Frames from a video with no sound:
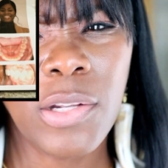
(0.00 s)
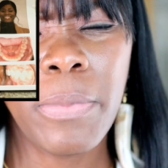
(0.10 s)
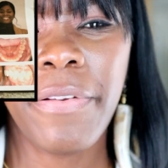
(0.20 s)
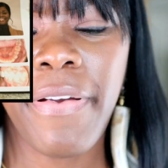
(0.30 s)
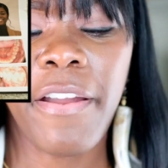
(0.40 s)
It'll
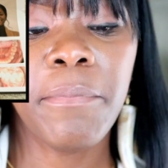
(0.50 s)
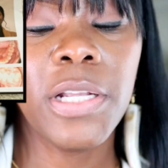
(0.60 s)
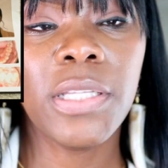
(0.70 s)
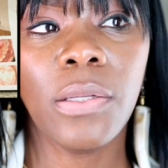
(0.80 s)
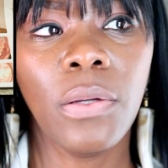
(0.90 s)
be five
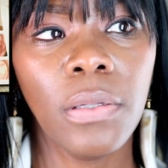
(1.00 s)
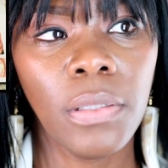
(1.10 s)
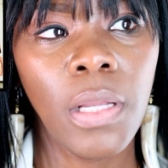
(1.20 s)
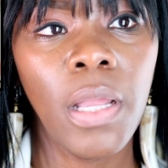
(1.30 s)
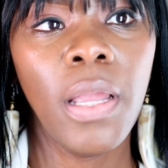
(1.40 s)
months
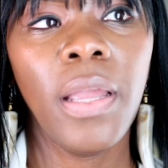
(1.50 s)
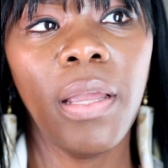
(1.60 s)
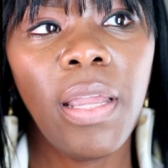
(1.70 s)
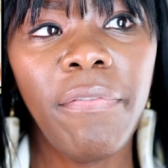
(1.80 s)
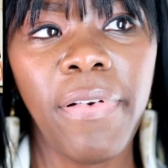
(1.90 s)

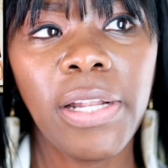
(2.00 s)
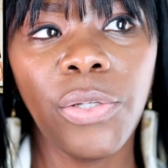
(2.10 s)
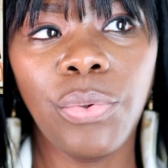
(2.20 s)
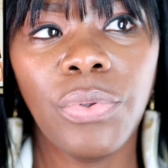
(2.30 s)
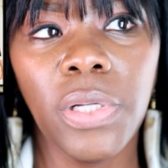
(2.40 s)
if I
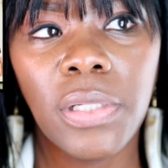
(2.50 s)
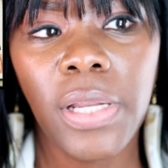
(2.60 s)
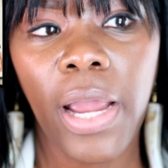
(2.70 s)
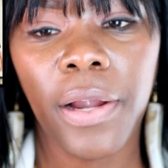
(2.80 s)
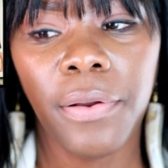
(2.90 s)
do the
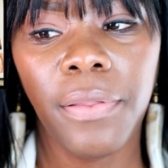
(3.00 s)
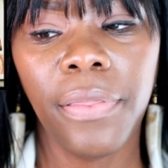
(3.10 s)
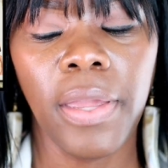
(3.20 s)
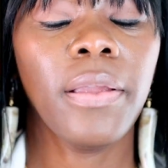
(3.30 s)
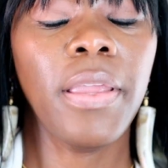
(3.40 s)
entire
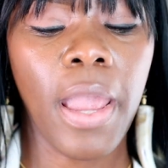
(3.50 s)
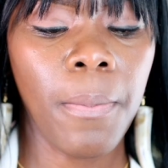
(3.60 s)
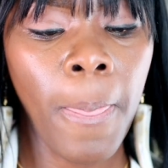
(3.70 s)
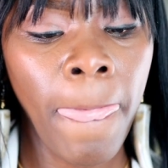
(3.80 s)
thing. Yeah.